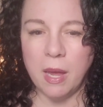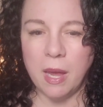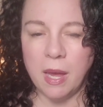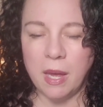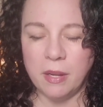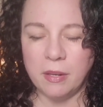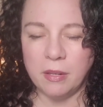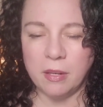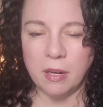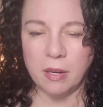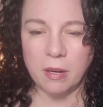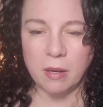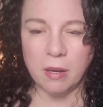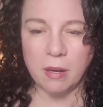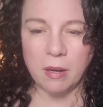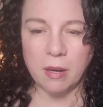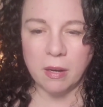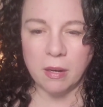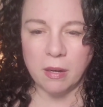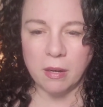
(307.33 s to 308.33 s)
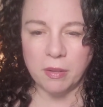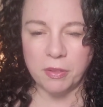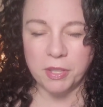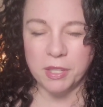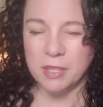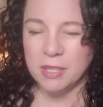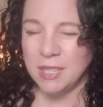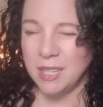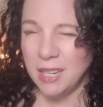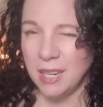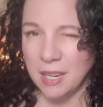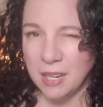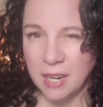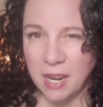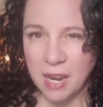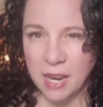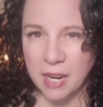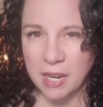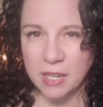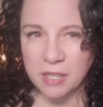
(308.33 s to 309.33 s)
And The
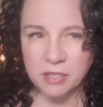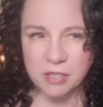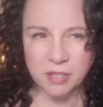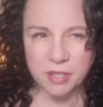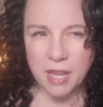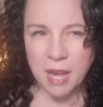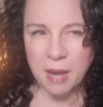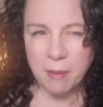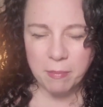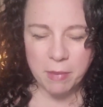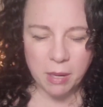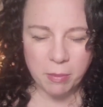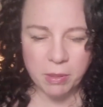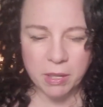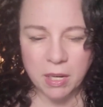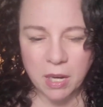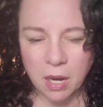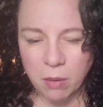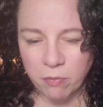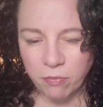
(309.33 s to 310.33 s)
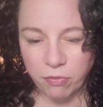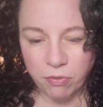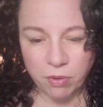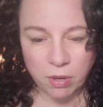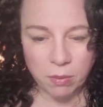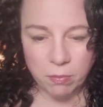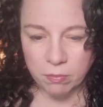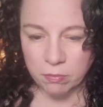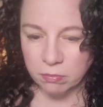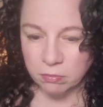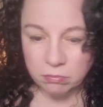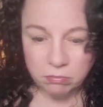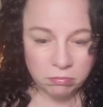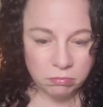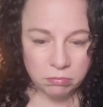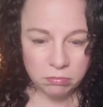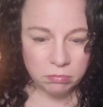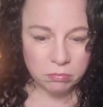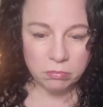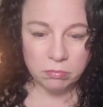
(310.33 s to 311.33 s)
DNA, did that maybe come from,
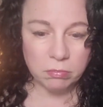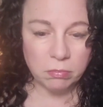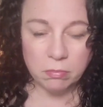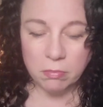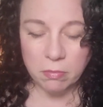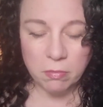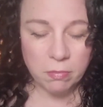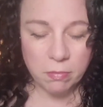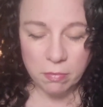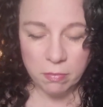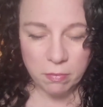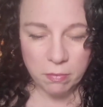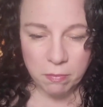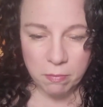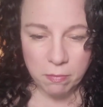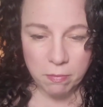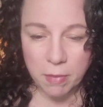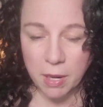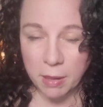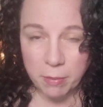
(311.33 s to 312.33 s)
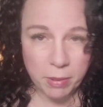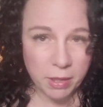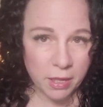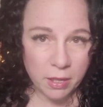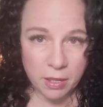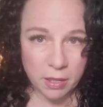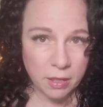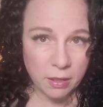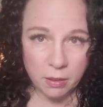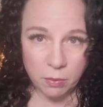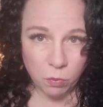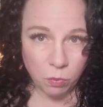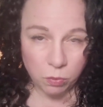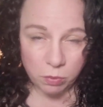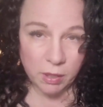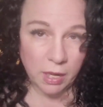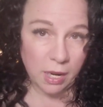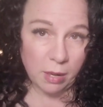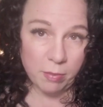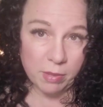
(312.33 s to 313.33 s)
maybe he
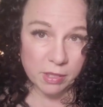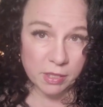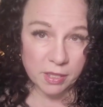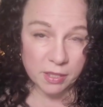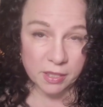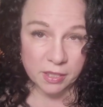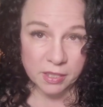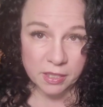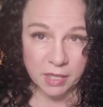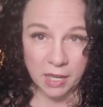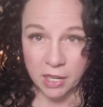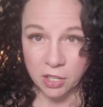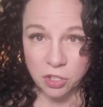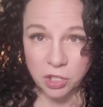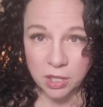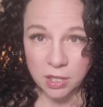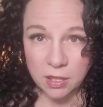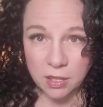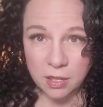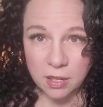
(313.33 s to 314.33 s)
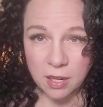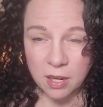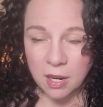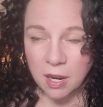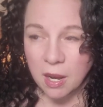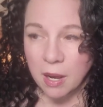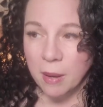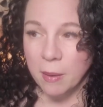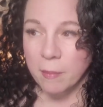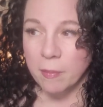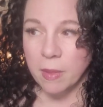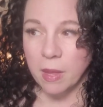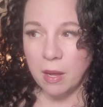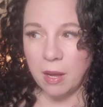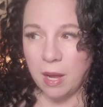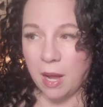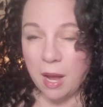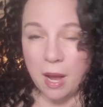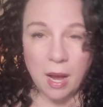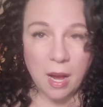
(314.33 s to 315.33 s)
came into the station?
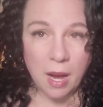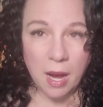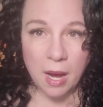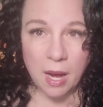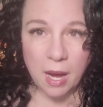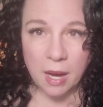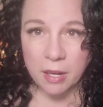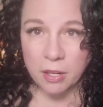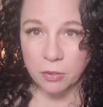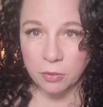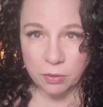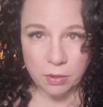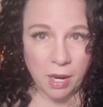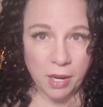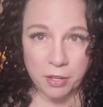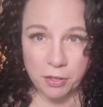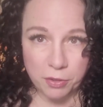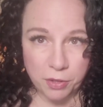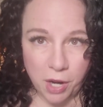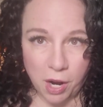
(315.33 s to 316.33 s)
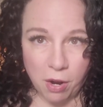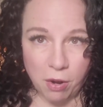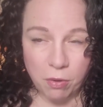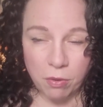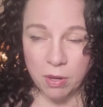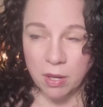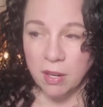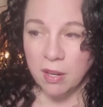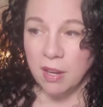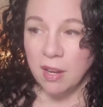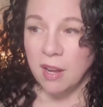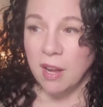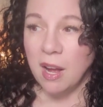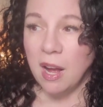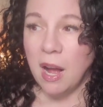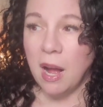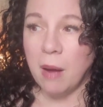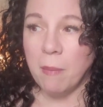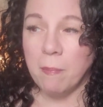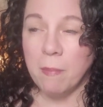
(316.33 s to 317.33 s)
I don't know.
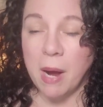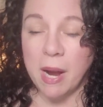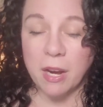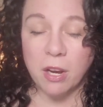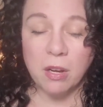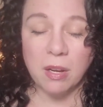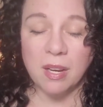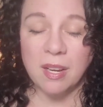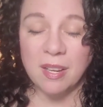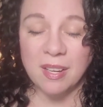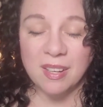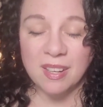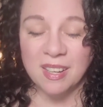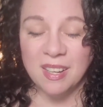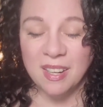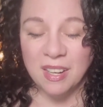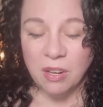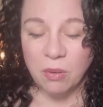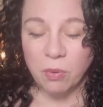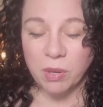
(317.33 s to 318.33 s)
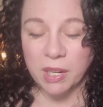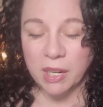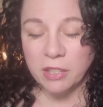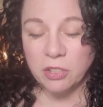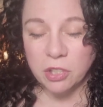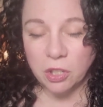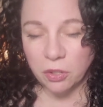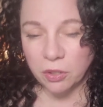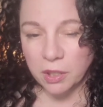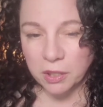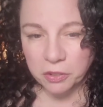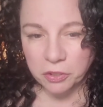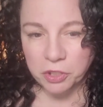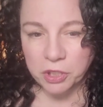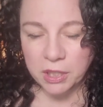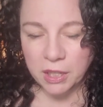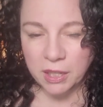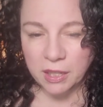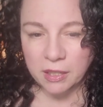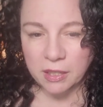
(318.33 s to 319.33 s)
Mike, what I don't
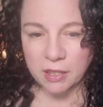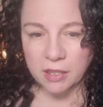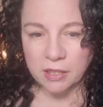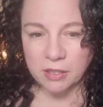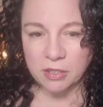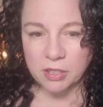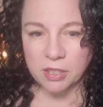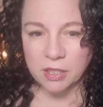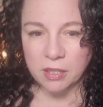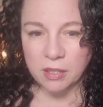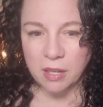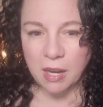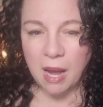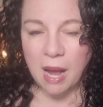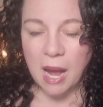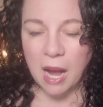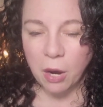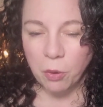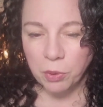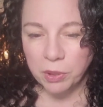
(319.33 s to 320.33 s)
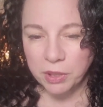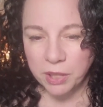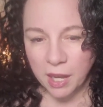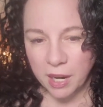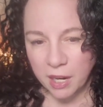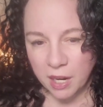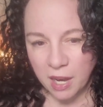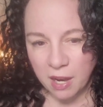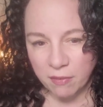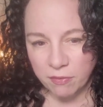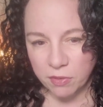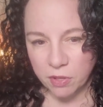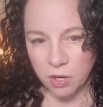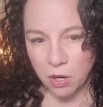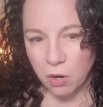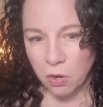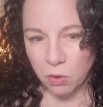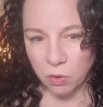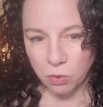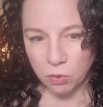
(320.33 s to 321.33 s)
understand is, how would they have
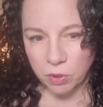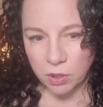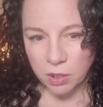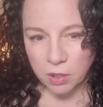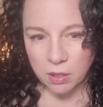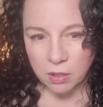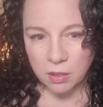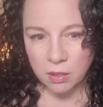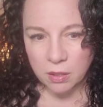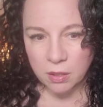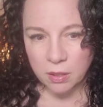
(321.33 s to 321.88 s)
known